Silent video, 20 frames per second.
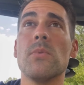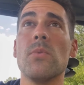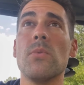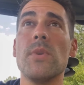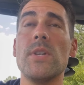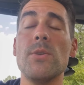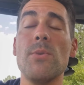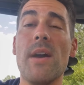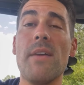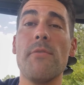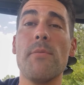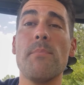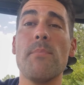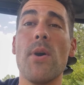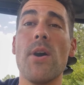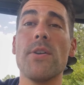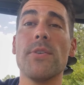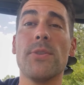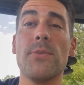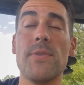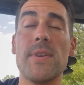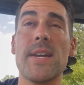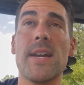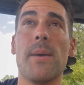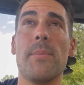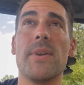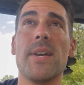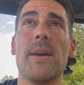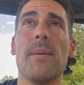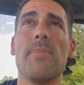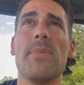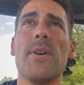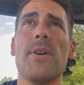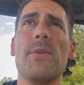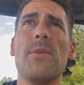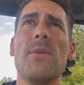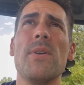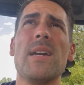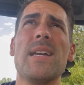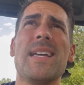We do have a par three coming up
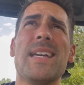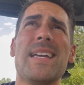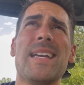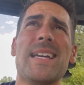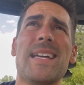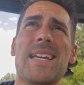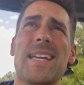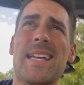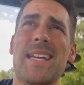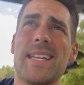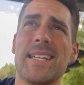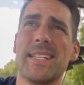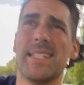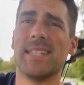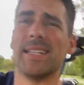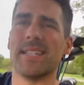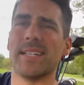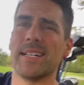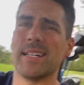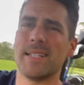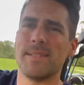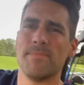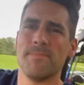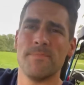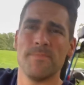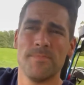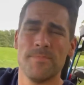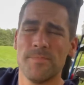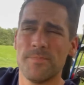though. And um,